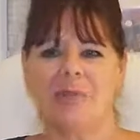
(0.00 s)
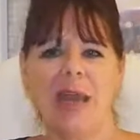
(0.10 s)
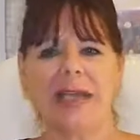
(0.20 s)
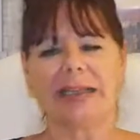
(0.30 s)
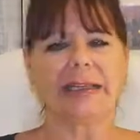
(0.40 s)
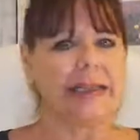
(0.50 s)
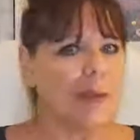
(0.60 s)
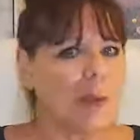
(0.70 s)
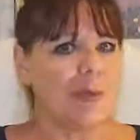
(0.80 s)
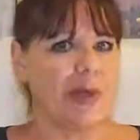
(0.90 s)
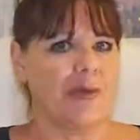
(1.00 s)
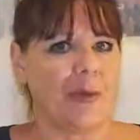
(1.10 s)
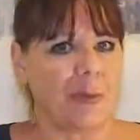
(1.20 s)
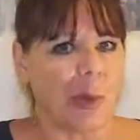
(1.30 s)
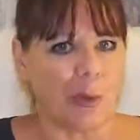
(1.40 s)
make a little bit
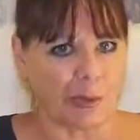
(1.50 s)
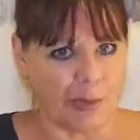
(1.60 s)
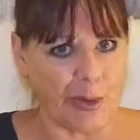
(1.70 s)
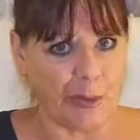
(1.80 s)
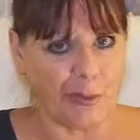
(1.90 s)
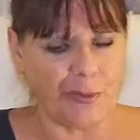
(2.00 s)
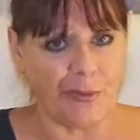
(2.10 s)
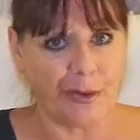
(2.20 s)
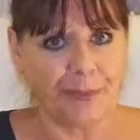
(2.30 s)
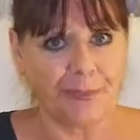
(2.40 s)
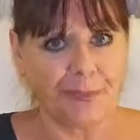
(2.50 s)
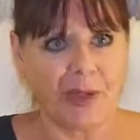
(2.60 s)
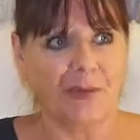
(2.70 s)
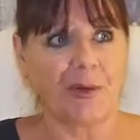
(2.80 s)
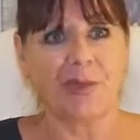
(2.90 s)
of a bold move
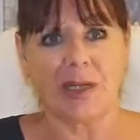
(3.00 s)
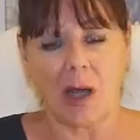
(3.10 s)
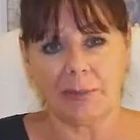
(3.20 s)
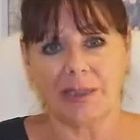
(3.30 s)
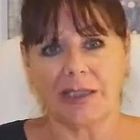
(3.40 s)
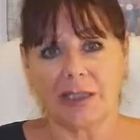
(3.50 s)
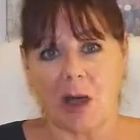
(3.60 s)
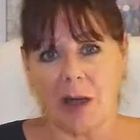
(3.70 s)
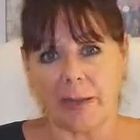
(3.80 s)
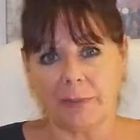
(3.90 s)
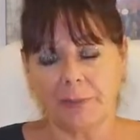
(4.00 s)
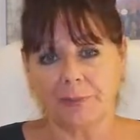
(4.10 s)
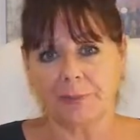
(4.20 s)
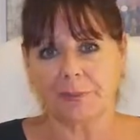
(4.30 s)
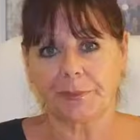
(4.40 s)
from time to time,